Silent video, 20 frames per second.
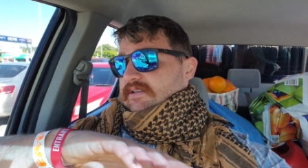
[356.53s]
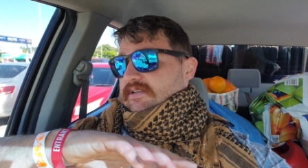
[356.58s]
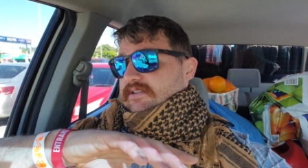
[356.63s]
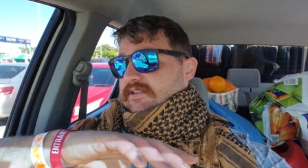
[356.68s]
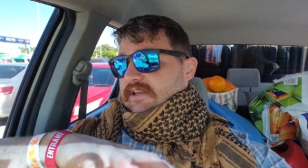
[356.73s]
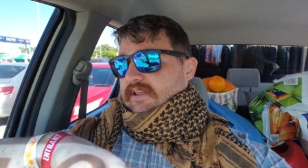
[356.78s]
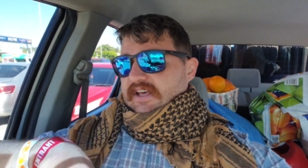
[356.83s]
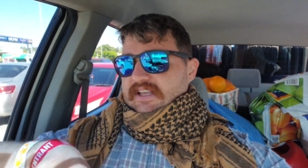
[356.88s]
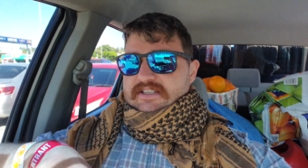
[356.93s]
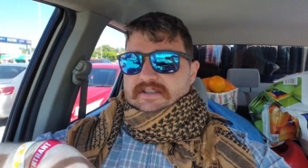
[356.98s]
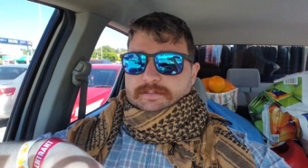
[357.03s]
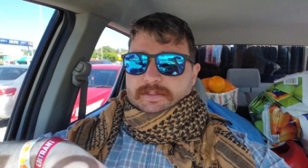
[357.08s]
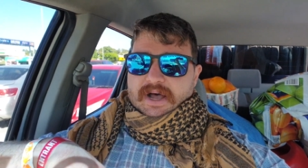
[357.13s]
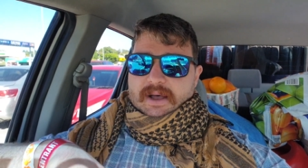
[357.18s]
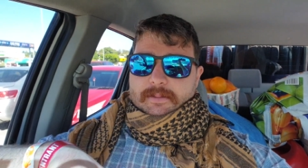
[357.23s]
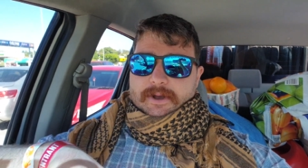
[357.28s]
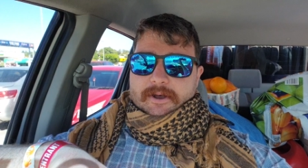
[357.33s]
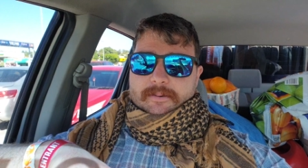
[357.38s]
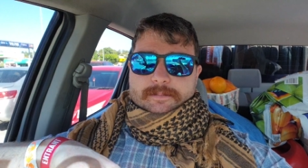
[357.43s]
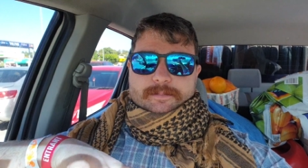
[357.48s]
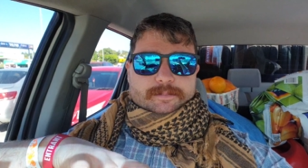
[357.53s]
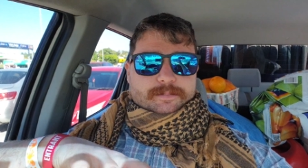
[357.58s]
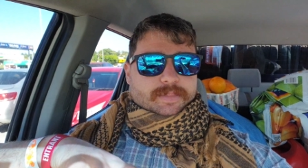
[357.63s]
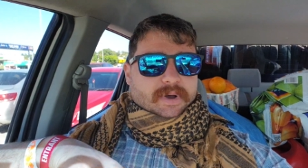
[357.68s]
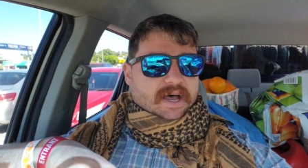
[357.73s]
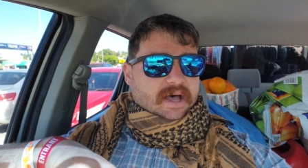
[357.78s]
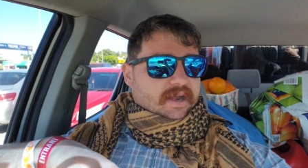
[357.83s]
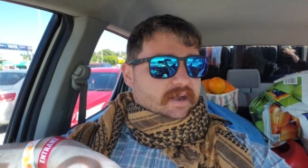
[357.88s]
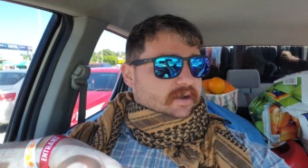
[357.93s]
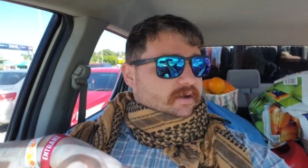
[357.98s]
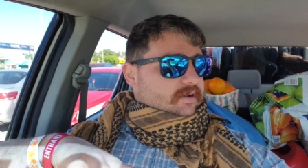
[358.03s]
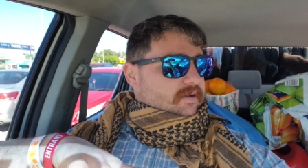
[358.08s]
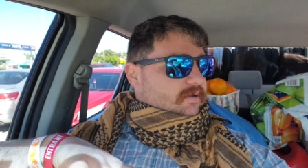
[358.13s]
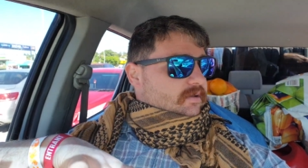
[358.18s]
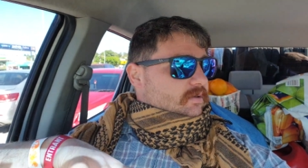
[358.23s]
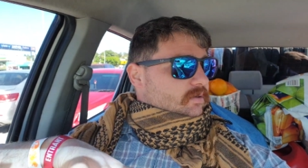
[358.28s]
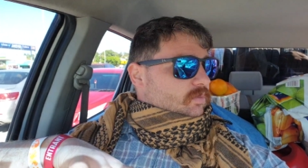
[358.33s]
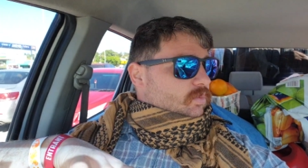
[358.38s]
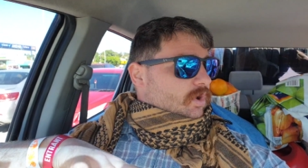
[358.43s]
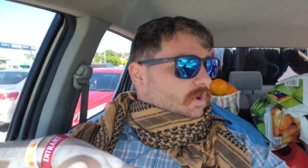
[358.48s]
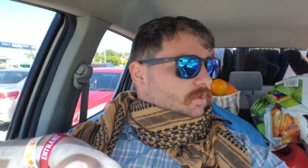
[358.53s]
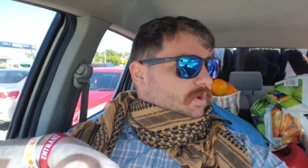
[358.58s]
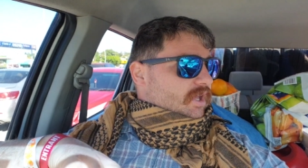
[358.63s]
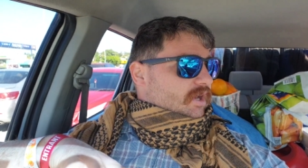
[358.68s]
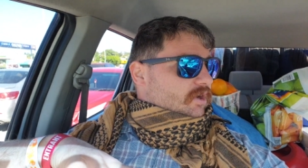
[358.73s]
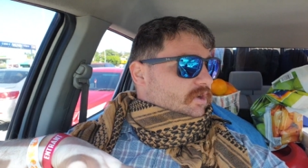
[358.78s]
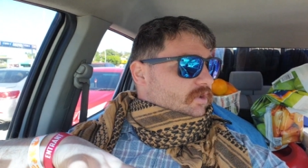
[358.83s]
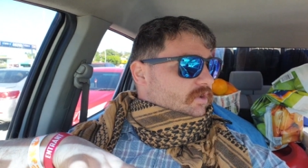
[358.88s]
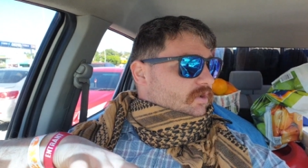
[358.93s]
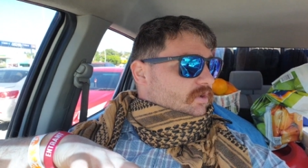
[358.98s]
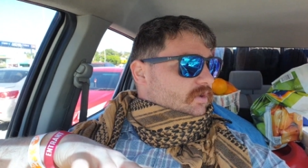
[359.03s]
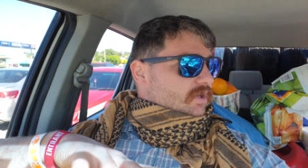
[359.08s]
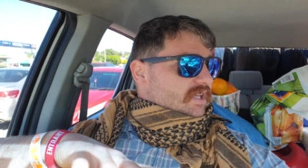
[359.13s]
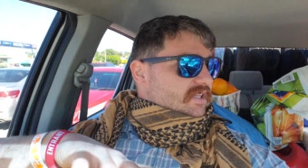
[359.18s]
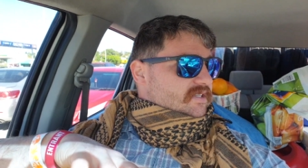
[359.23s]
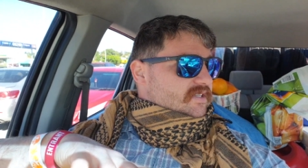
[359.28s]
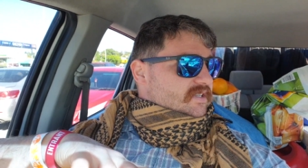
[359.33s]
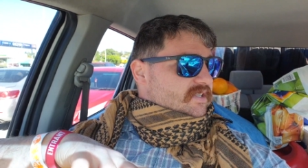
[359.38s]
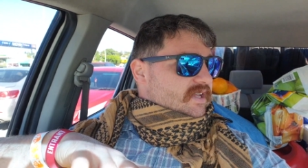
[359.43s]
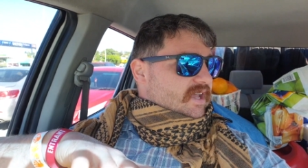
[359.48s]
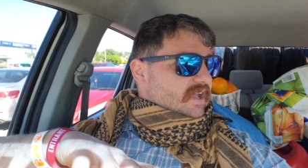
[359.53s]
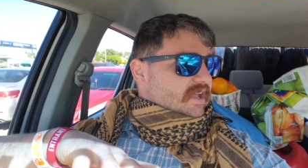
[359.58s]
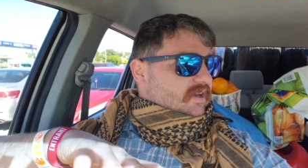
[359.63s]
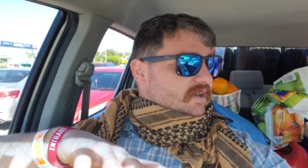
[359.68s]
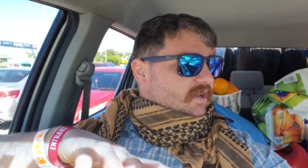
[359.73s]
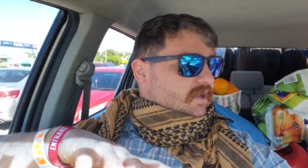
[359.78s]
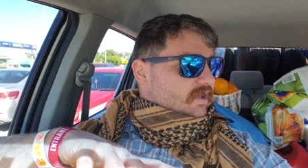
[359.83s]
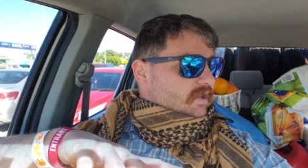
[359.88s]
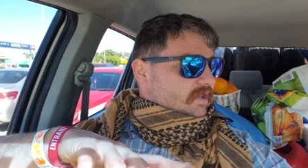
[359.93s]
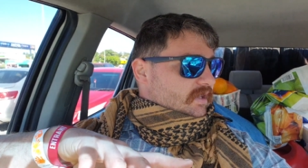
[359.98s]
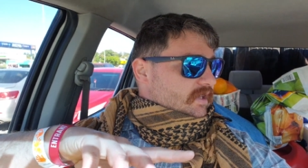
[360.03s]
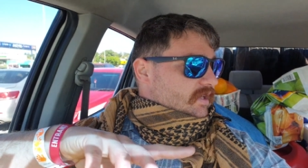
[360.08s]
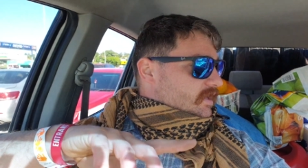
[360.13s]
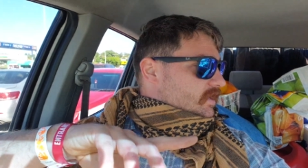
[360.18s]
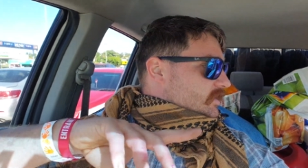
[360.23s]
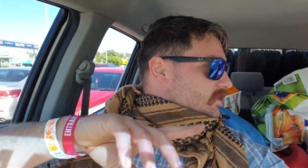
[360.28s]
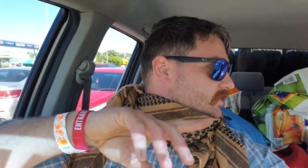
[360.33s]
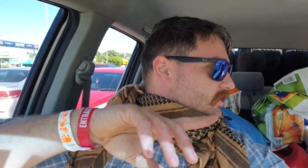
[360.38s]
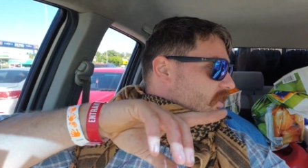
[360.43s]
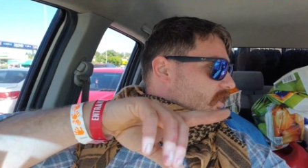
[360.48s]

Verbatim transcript: So that's a bummer. But what we're gonna do instead is